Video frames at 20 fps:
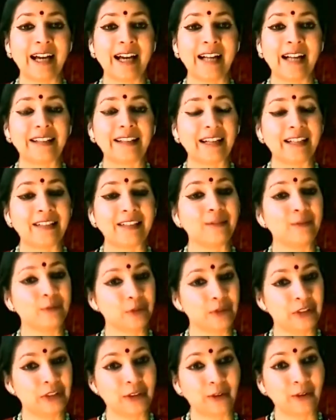And that
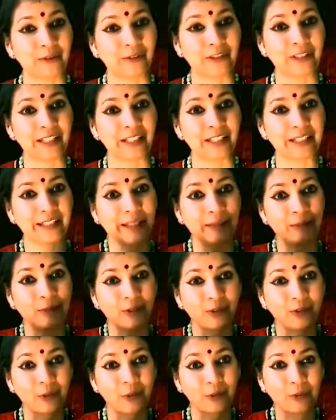devotee obviously came
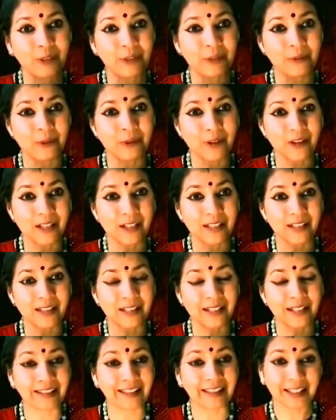to know who he was,
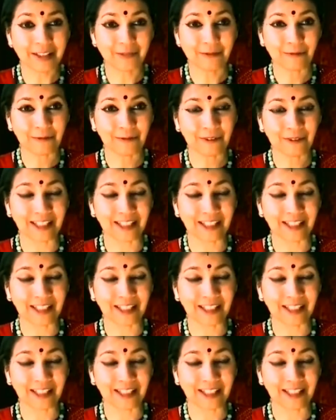a thief.